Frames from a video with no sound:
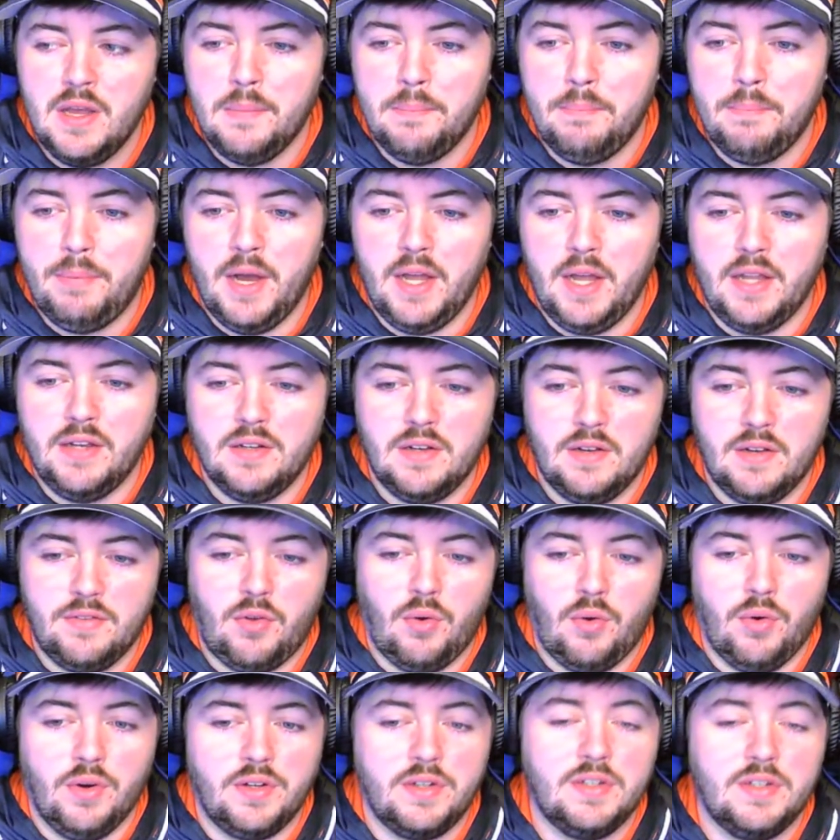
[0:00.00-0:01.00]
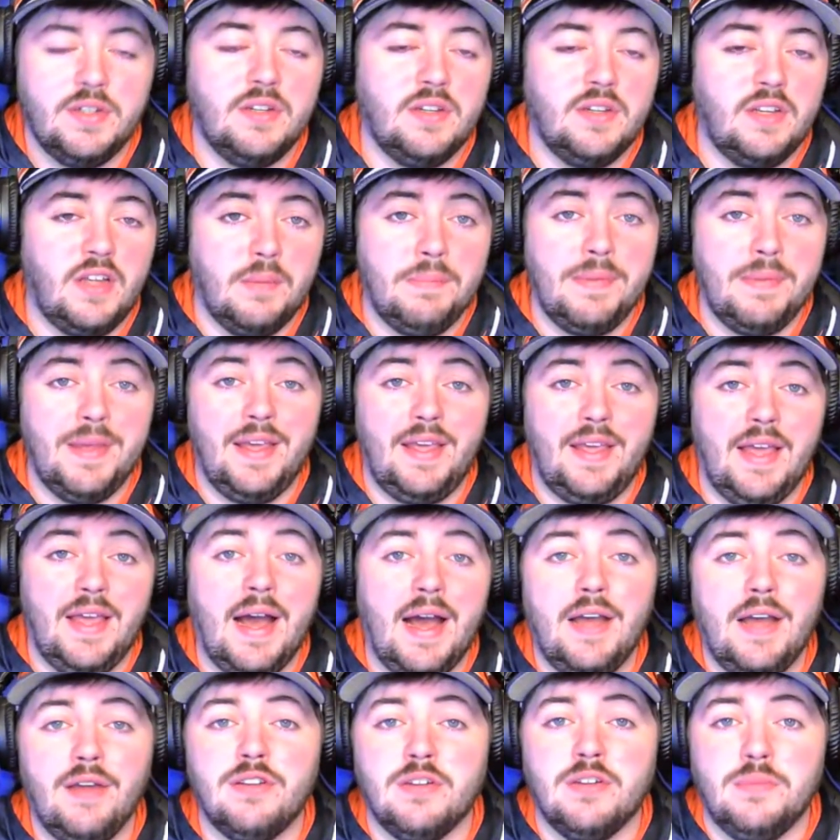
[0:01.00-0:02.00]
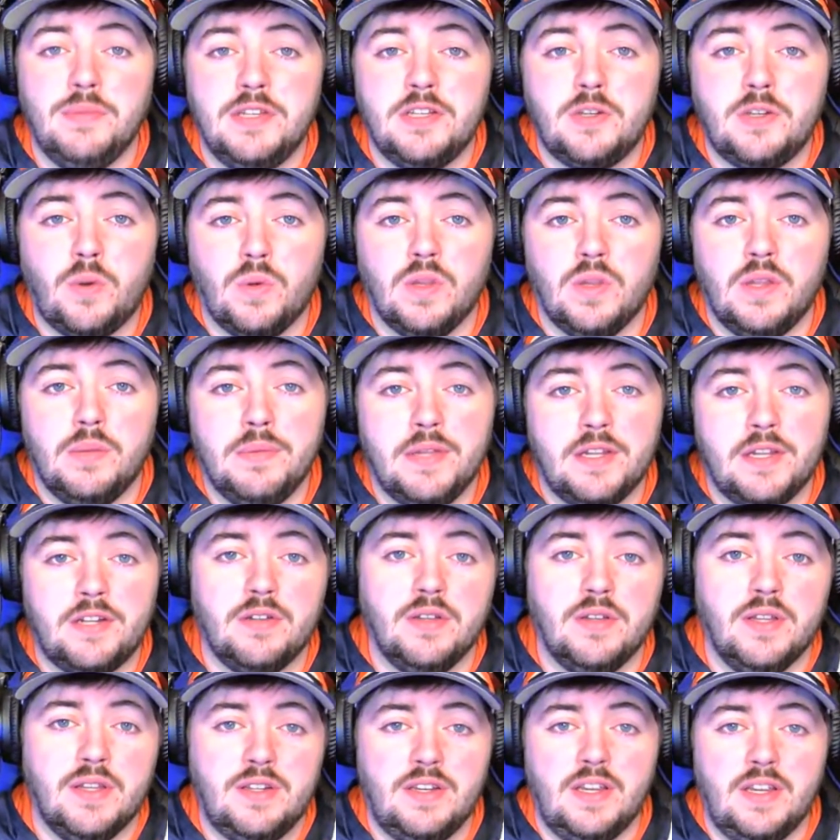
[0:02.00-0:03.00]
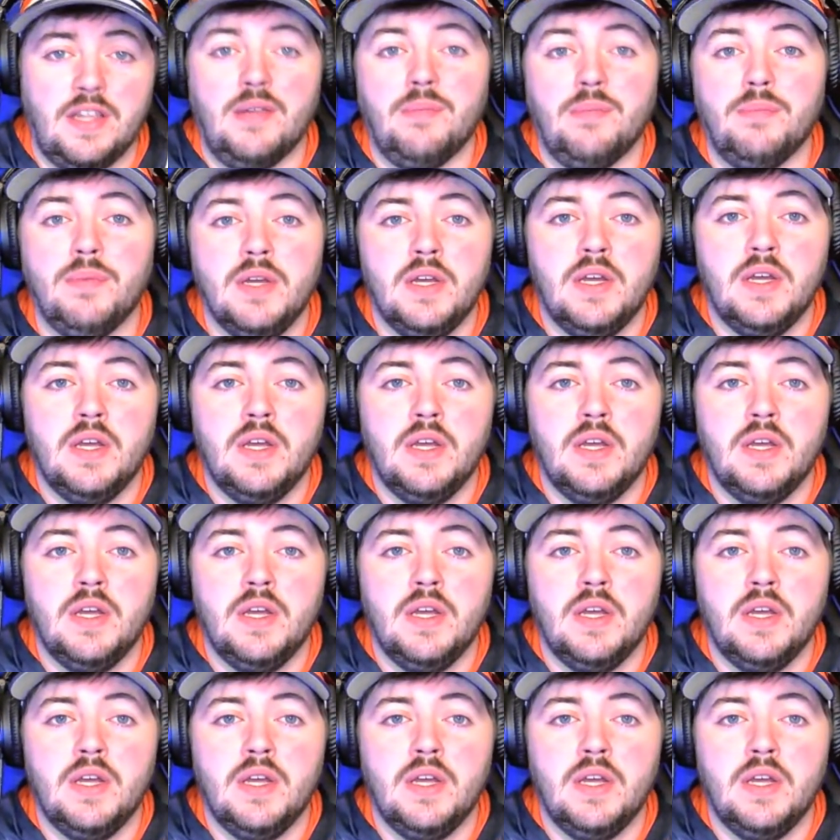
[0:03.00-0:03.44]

But of course, gonna be a guy who's gonna be sorely missed on this team.